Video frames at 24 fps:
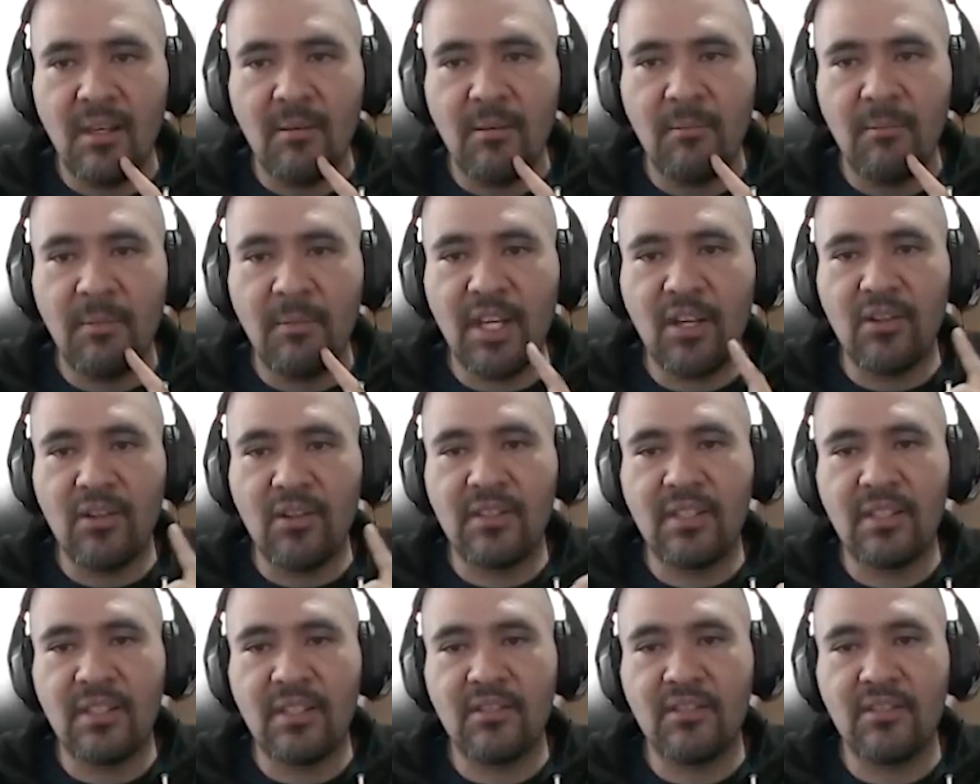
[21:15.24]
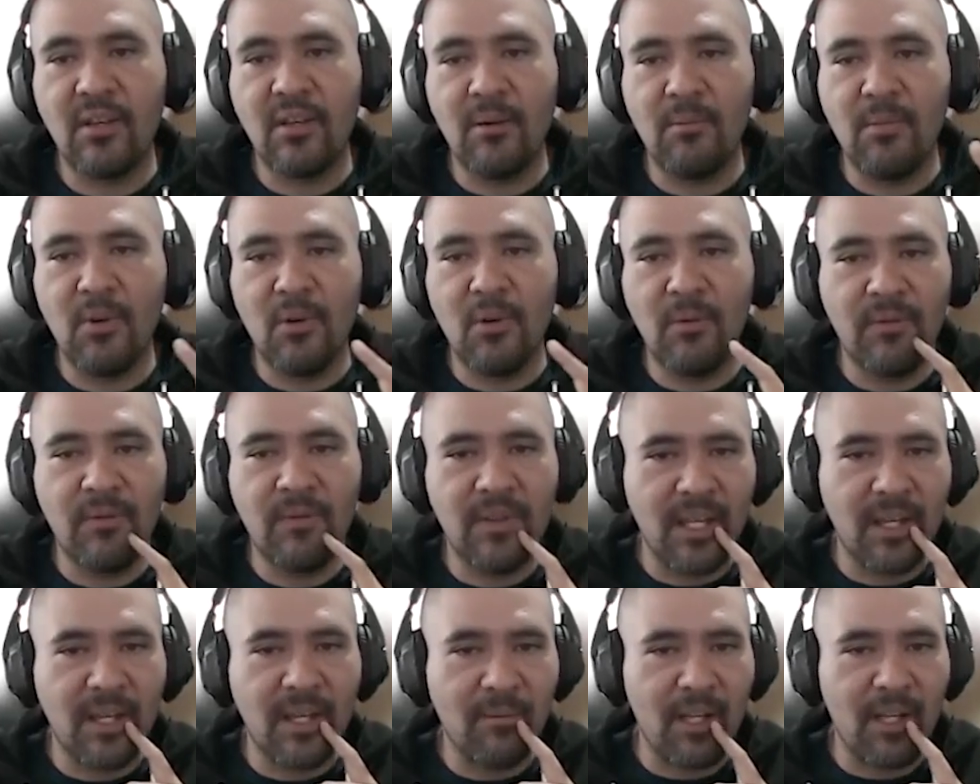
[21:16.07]
Because some of
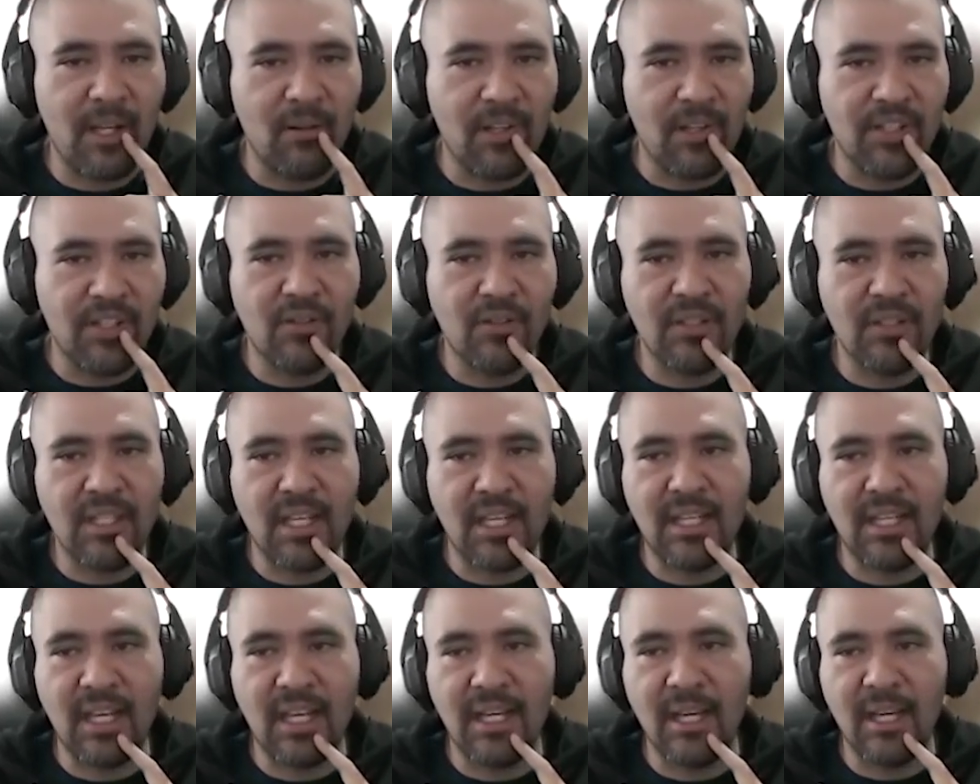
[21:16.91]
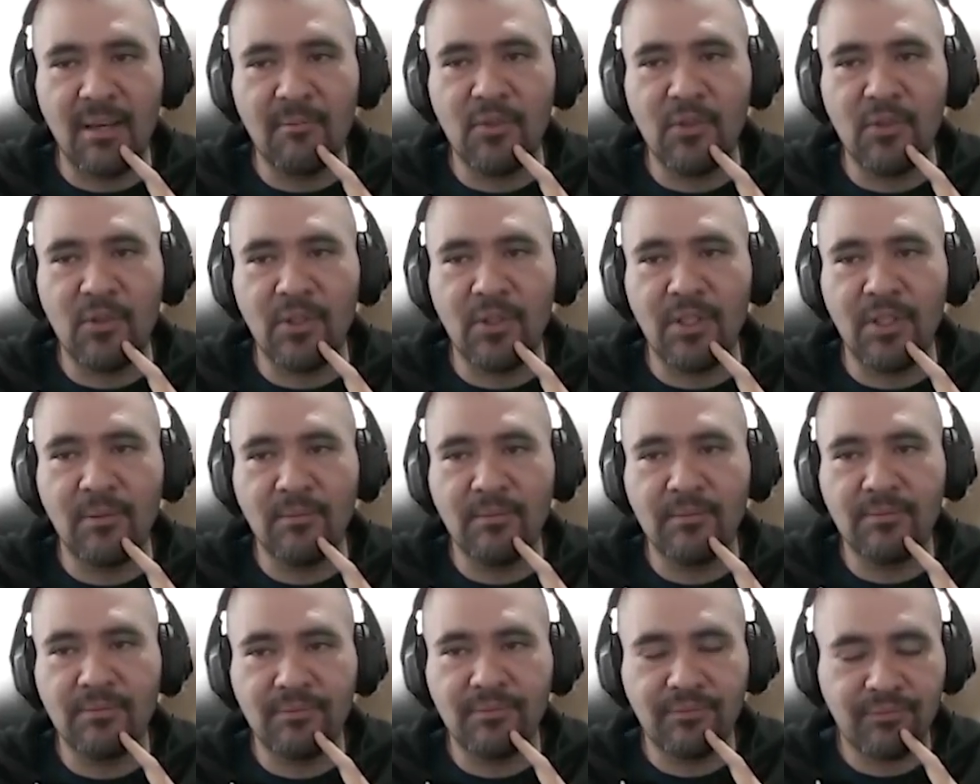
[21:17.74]
the evaluation that I am doing
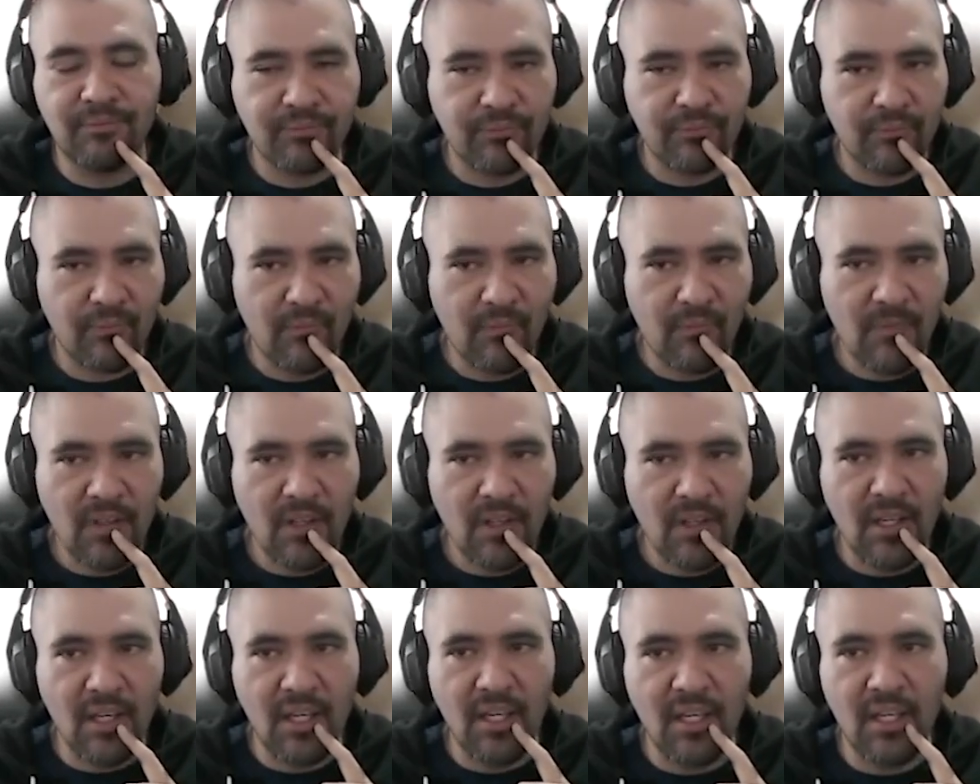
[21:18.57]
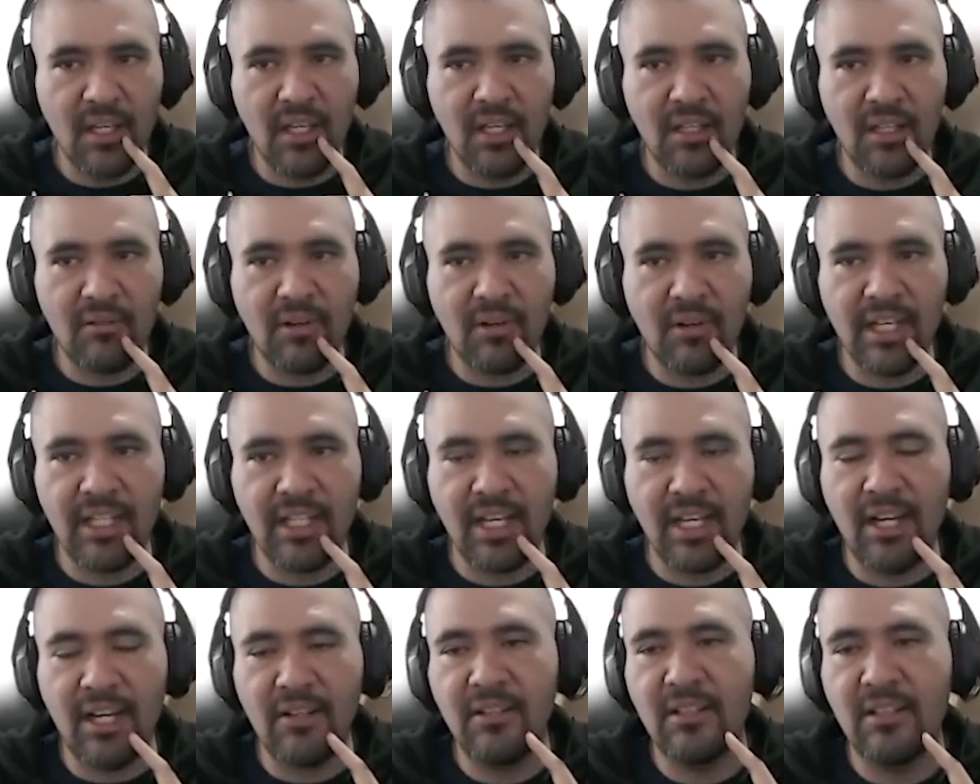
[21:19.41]
right
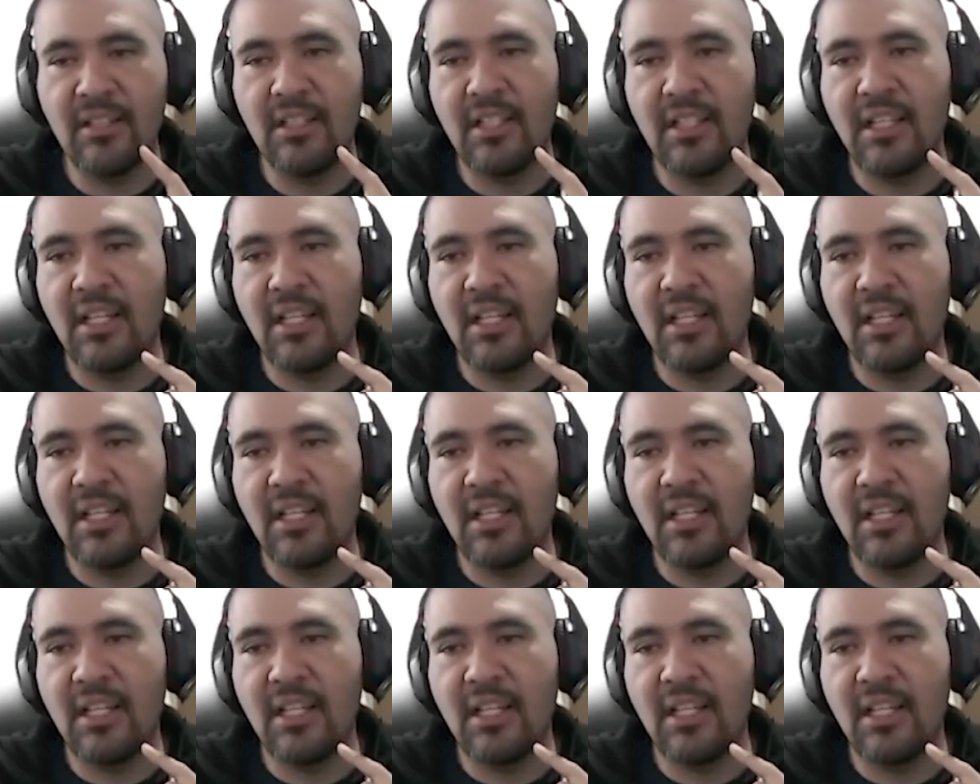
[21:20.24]
now,